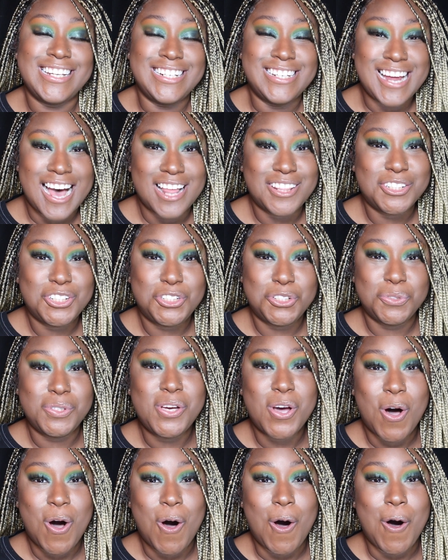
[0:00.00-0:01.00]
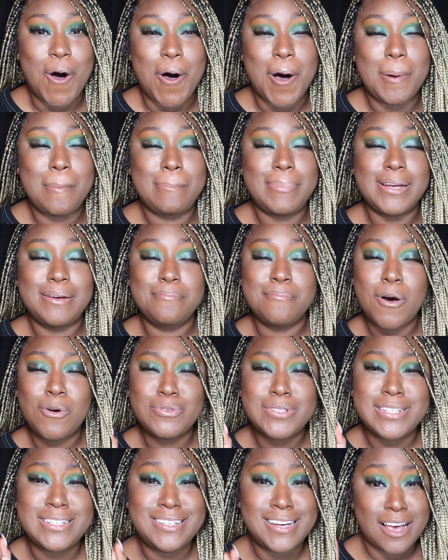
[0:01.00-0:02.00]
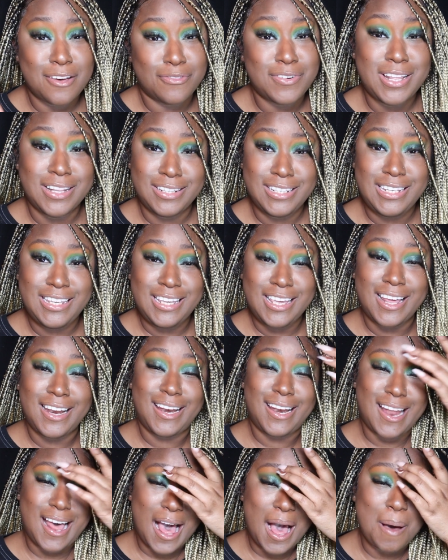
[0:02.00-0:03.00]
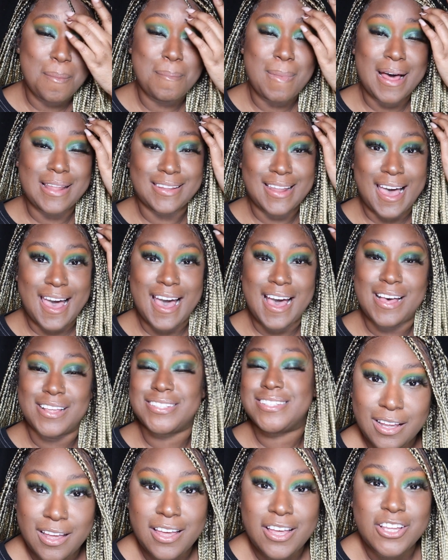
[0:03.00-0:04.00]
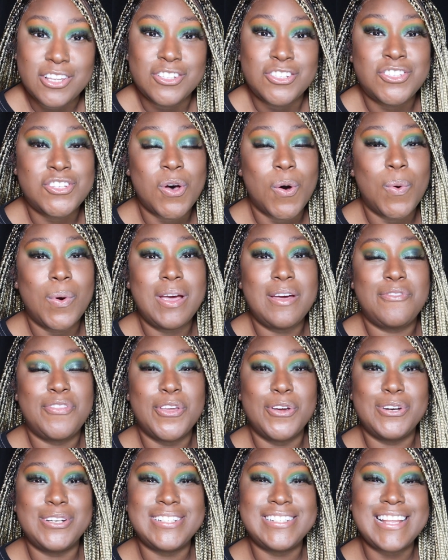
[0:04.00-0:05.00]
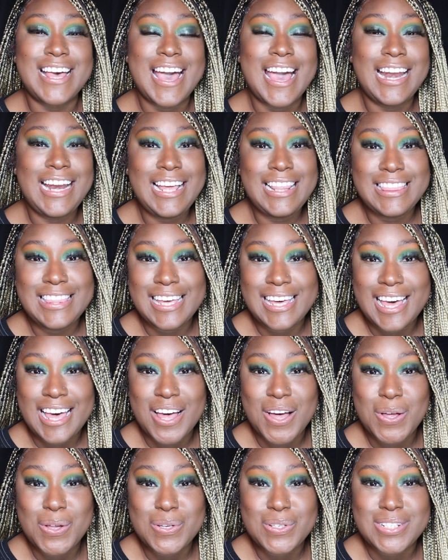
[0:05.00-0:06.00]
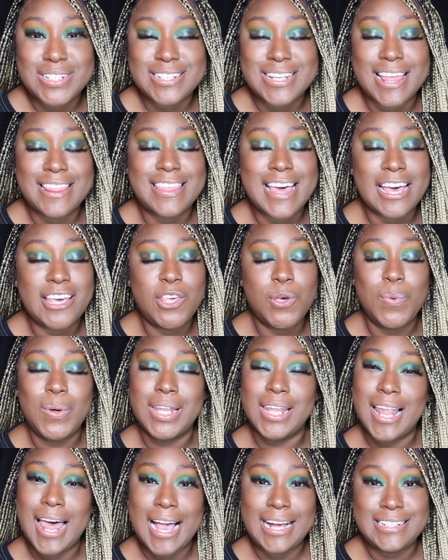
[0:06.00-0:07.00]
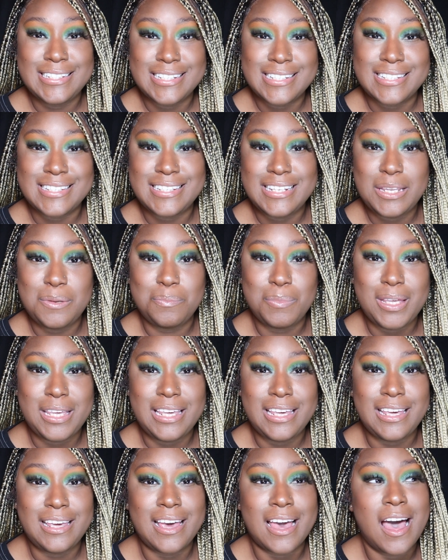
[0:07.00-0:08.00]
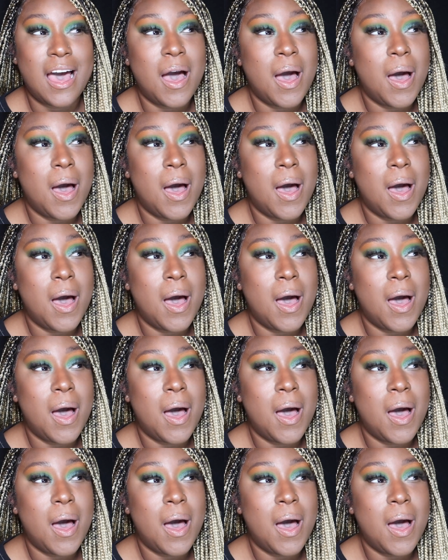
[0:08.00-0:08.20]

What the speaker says: Dollar Tree haul, but most definitely not my last. So if there's anything else that you would like to see me